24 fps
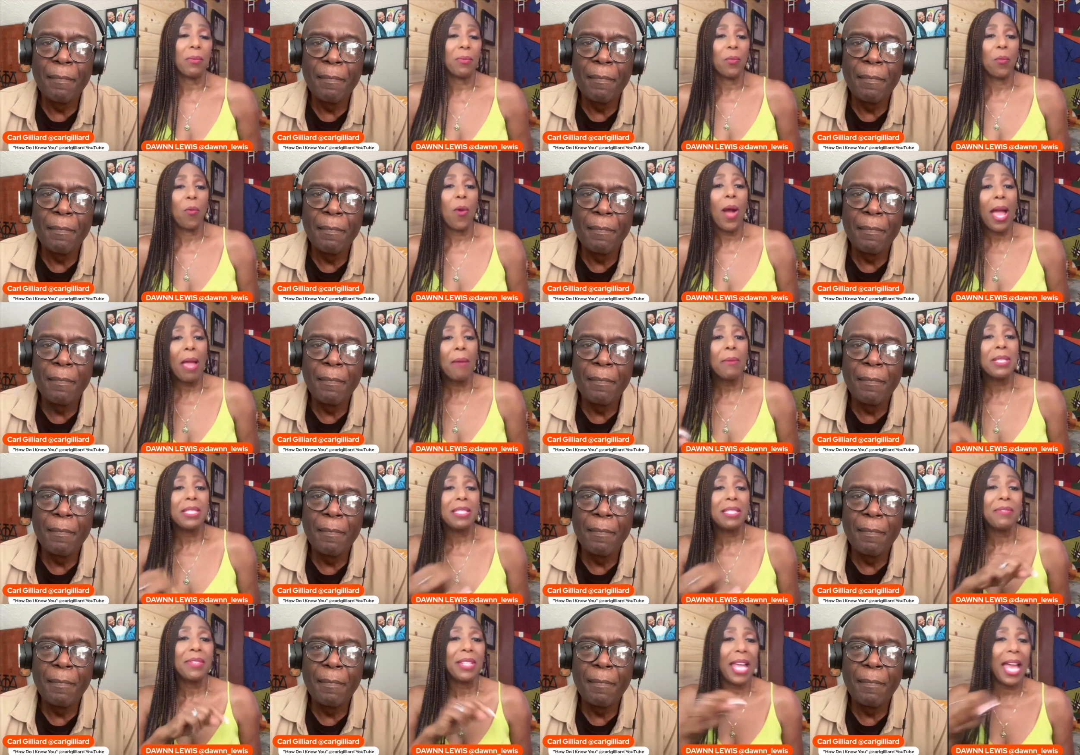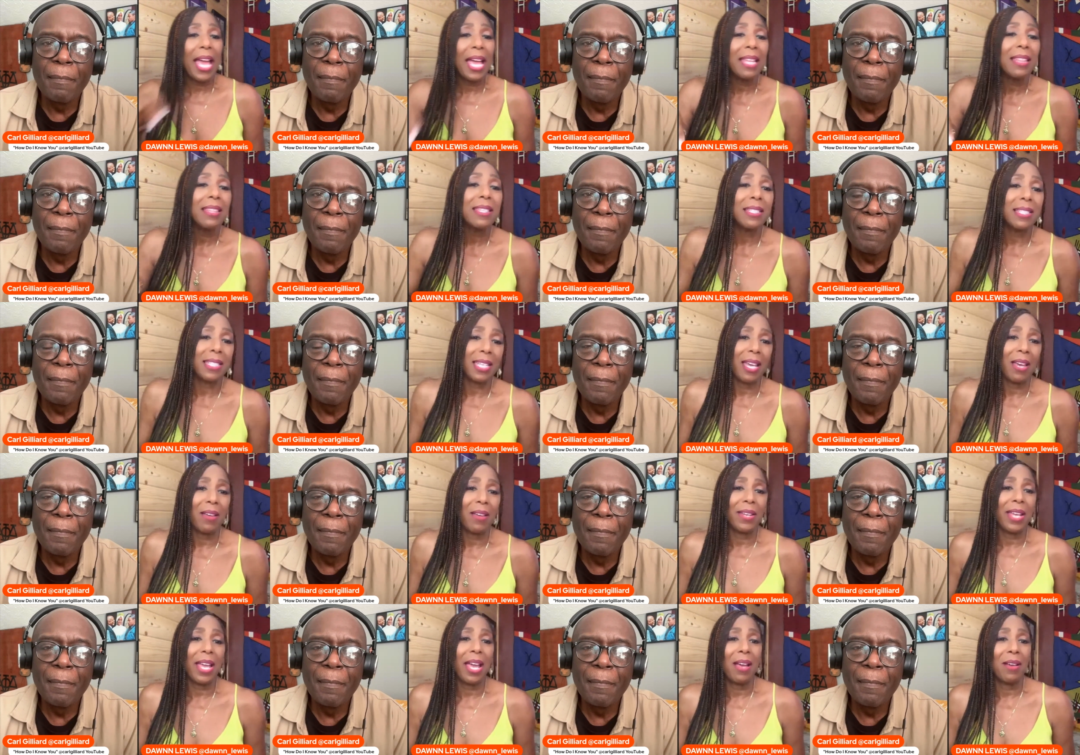Speaker 1: Why I was even at the
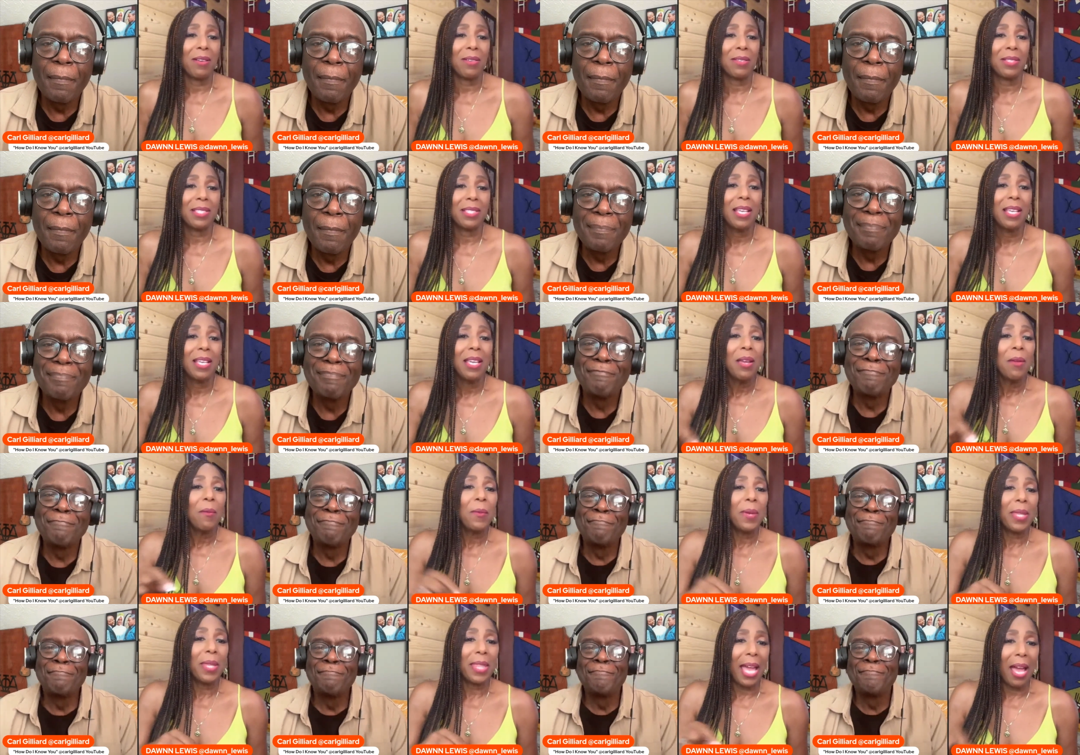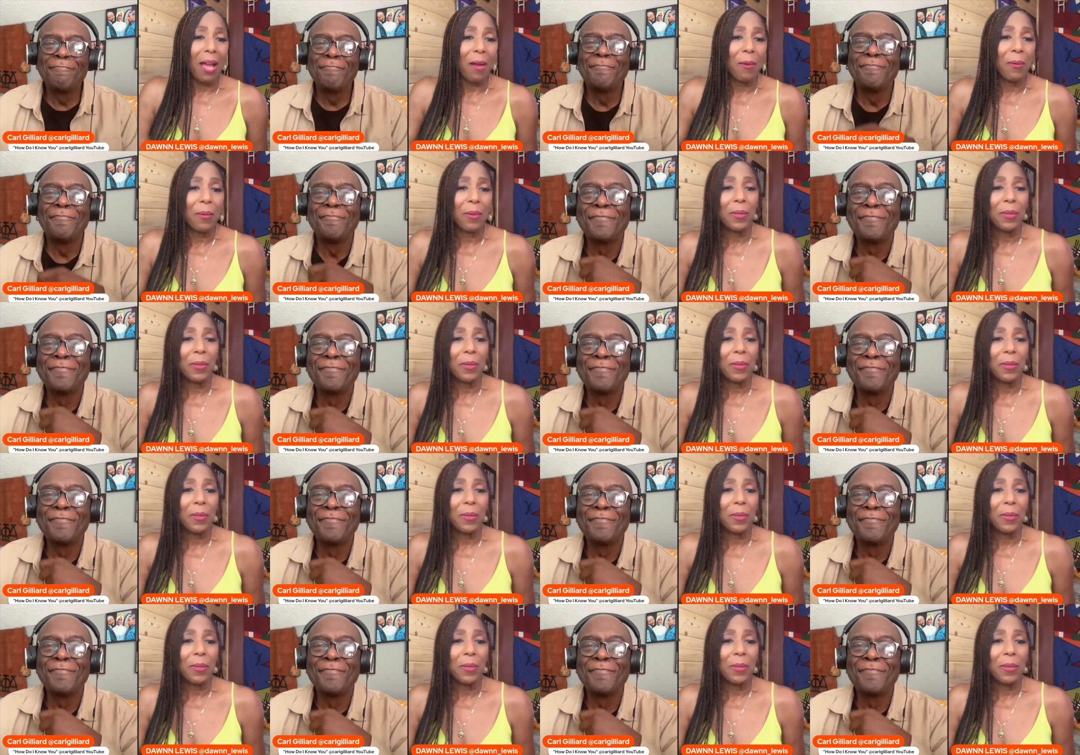townhouse with Howard